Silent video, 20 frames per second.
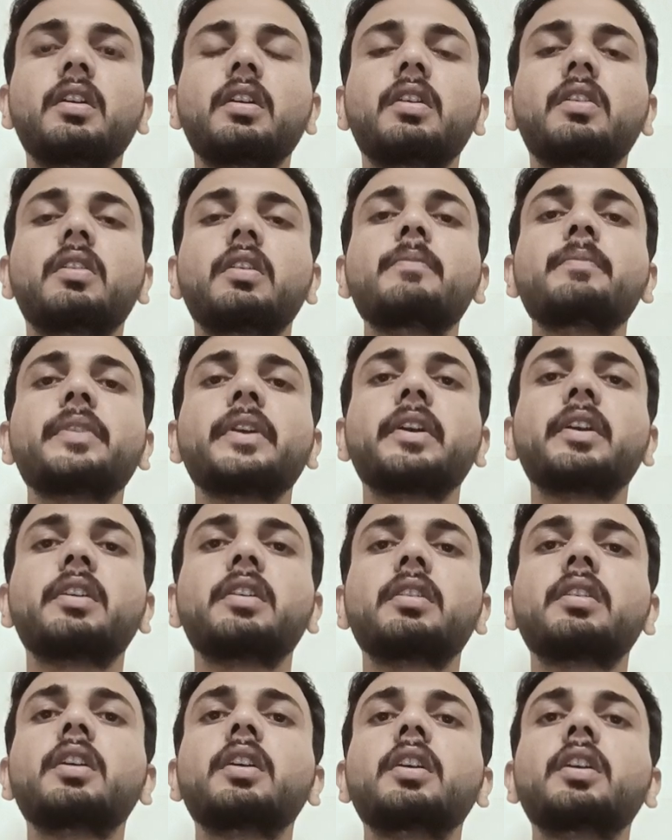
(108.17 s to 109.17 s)

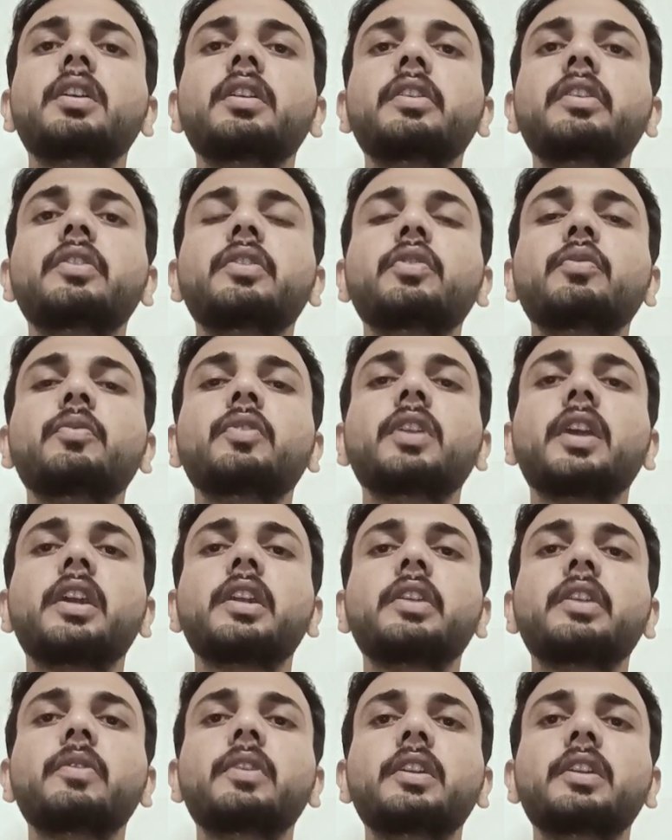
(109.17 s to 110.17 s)
compared in human
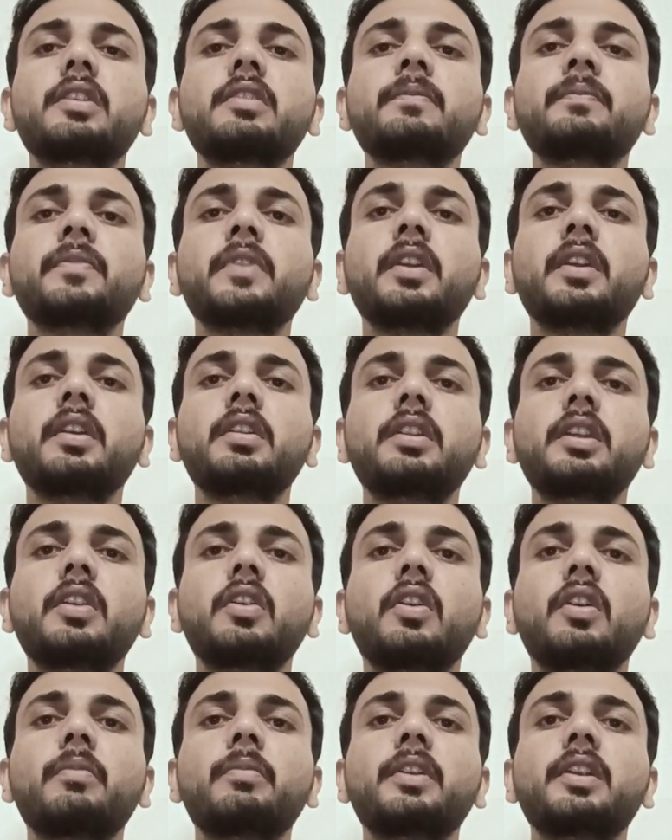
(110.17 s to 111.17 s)
activities. Then
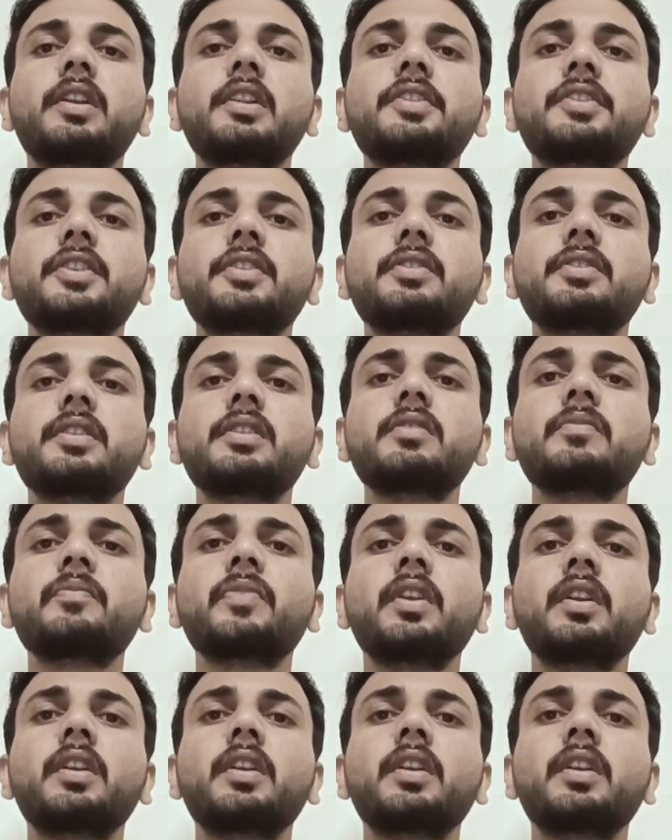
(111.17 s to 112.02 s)
orbital changes.